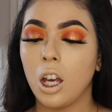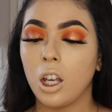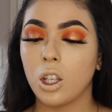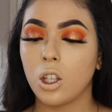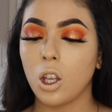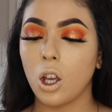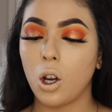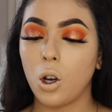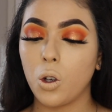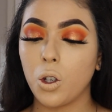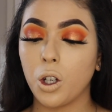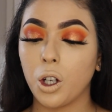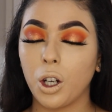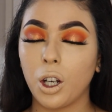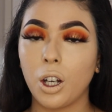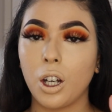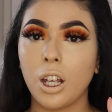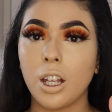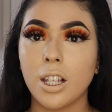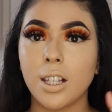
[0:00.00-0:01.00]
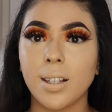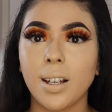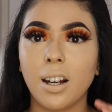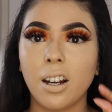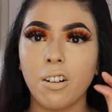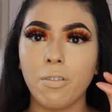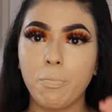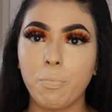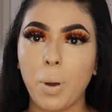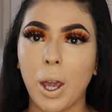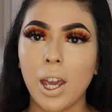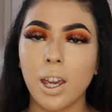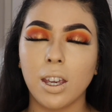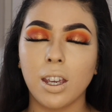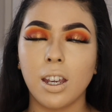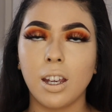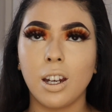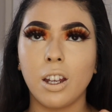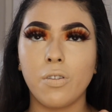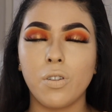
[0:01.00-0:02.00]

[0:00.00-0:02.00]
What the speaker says: So you're gonna, instead of baking,